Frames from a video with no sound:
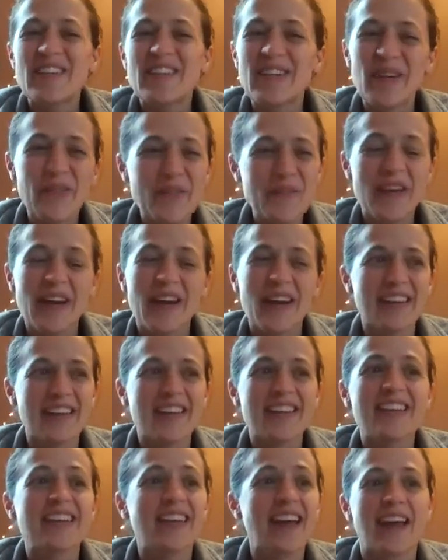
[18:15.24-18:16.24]
no,
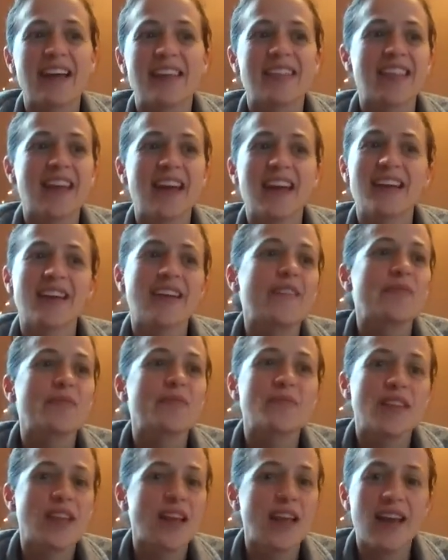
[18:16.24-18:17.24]
yeah, that
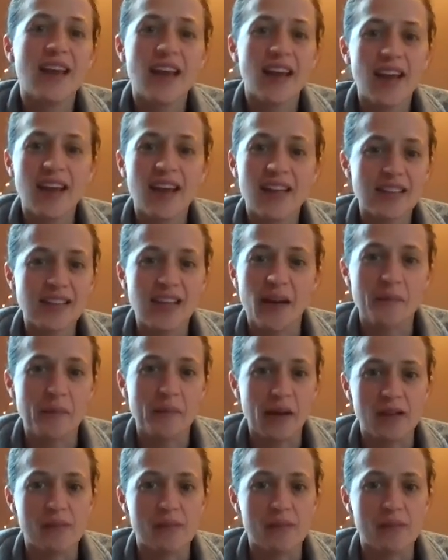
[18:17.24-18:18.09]
anytime